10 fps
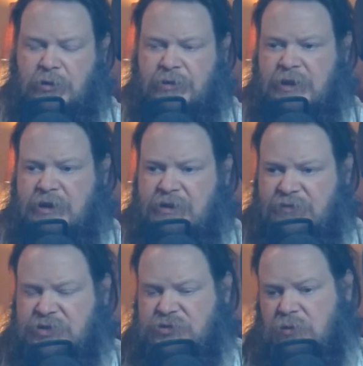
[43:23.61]
and the
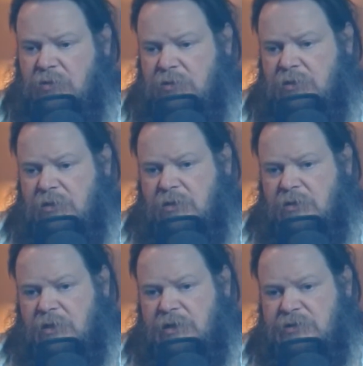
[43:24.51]
individual
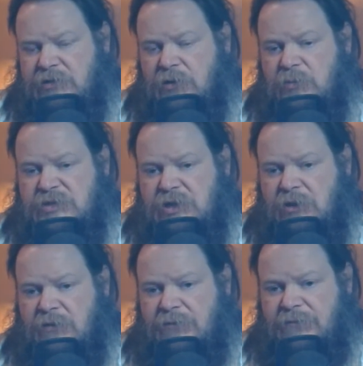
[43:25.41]
in terms
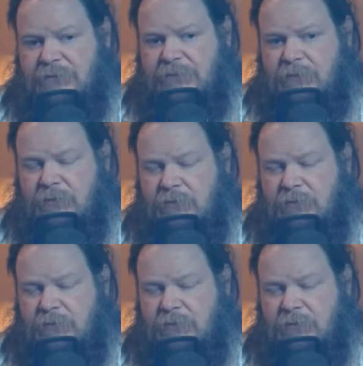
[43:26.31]
of